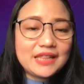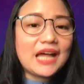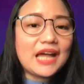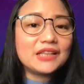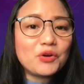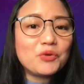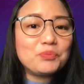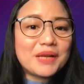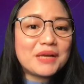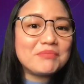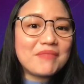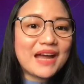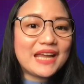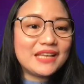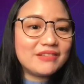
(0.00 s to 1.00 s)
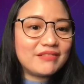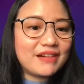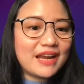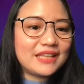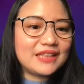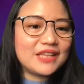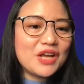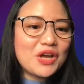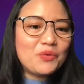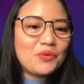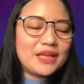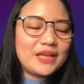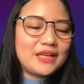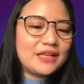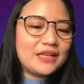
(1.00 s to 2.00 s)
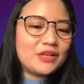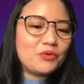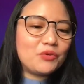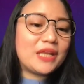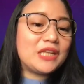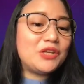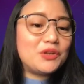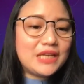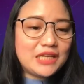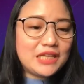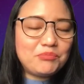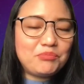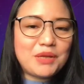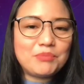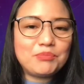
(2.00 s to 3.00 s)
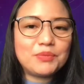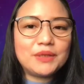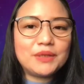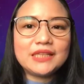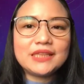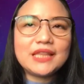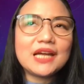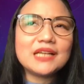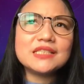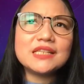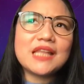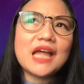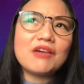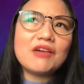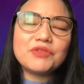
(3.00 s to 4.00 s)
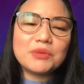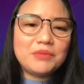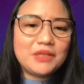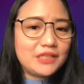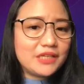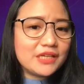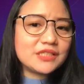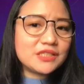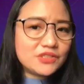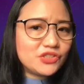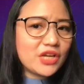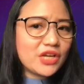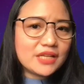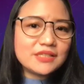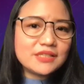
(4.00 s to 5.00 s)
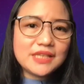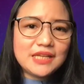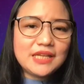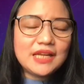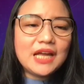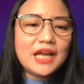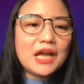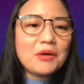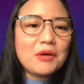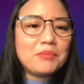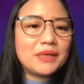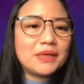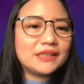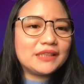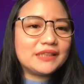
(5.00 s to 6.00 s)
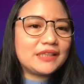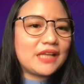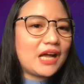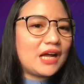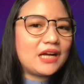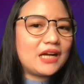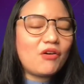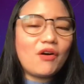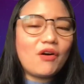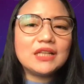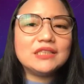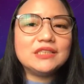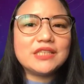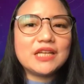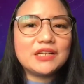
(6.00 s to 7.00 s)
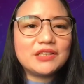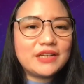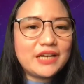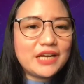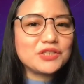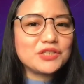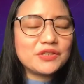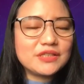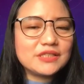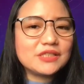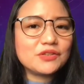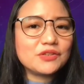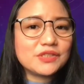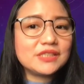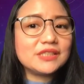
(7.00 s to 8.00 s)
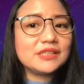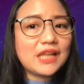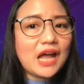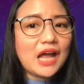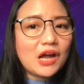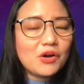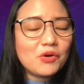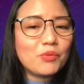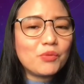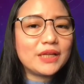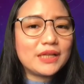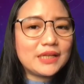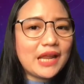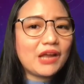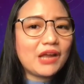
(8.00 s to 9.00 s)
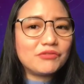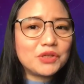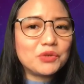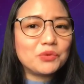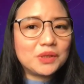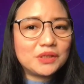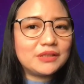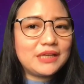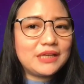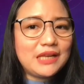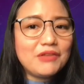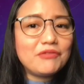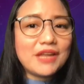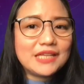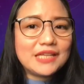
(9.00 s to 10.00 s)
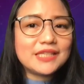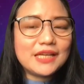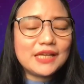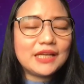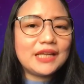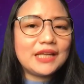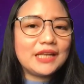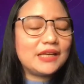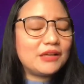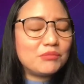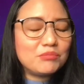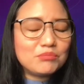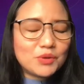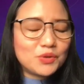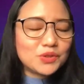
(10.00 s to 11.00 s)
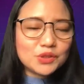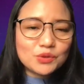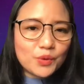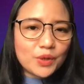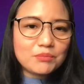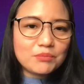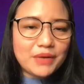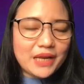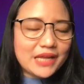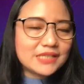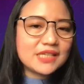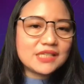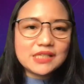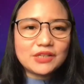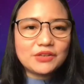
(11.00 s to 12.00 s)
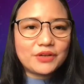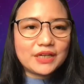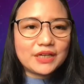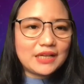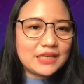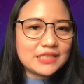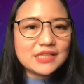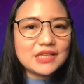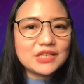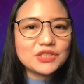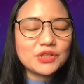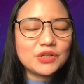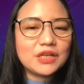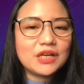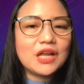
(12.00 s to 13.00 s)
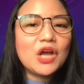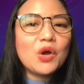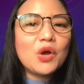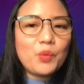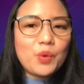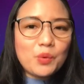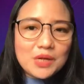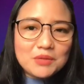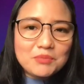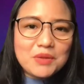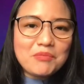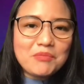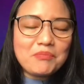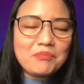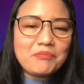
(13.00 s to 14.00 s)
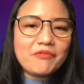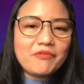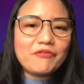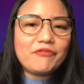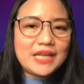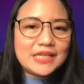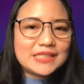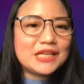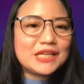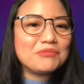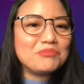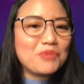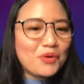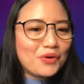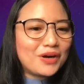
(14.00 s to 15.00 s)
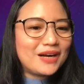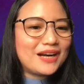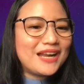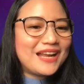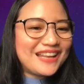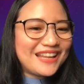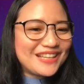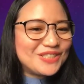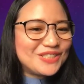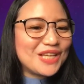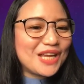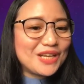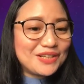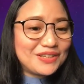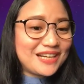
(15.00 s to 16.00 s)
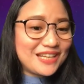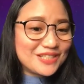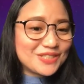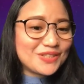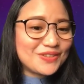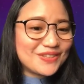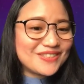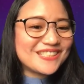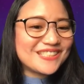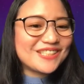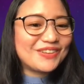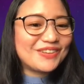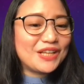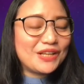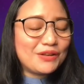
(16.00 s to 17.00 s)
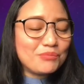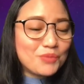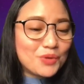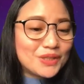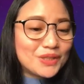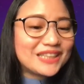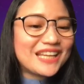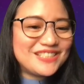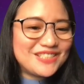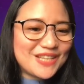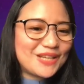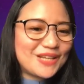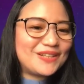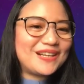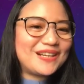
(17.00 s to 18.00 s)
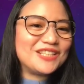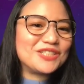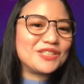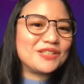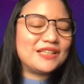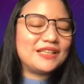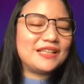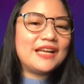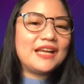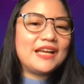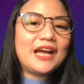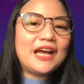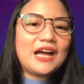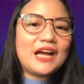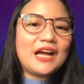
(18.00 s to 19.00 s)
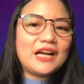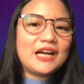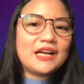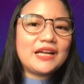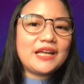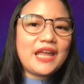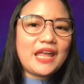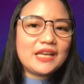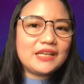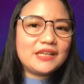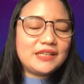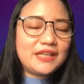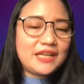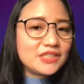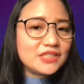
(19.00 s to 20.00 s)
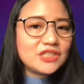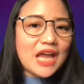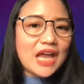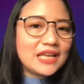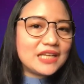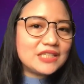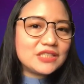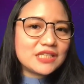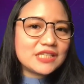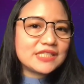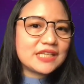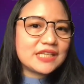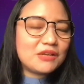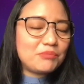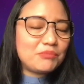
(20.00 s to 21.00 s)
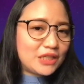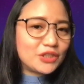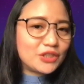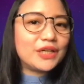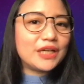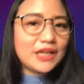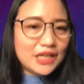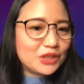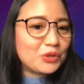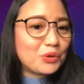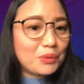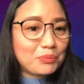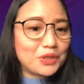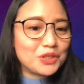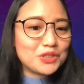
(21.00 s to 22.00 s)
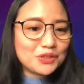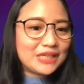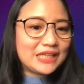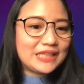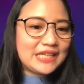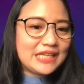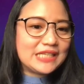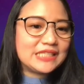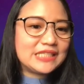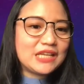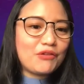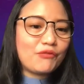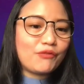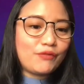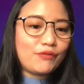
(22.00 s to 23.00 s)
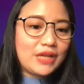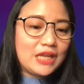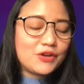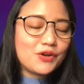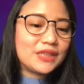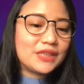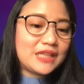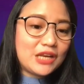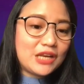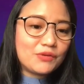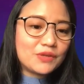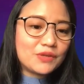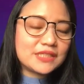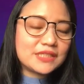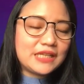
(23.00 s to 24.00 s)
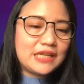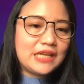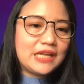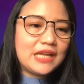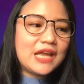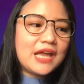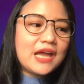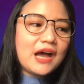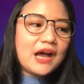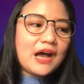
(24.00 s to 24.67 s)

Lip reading: and that open mind, right? When you lead people, it doesn't have to be just Gen Z, but all generations. Because now more than ever, we're really facing in most workplaces and organization, we will be facing more like generations or multi-generation, and these challenges can be turned into opportunities if we continuously